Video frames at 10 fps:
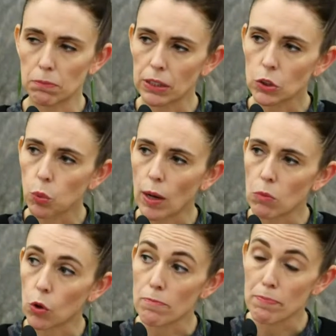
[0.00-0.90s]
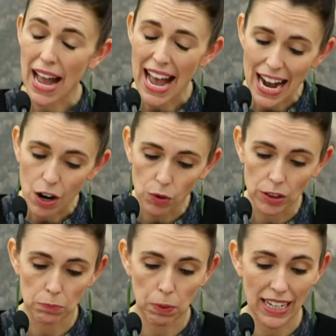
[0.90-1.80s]
to build one more
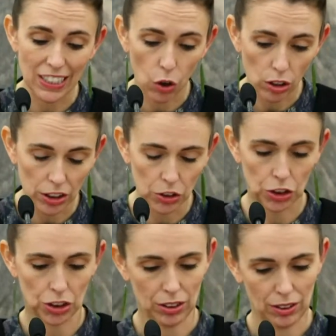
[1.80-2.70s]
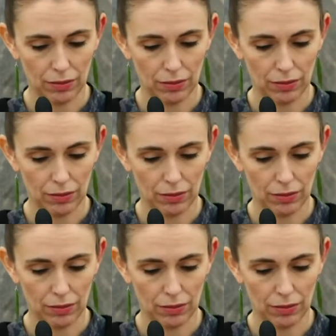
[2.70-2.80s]
empowered by knowledge,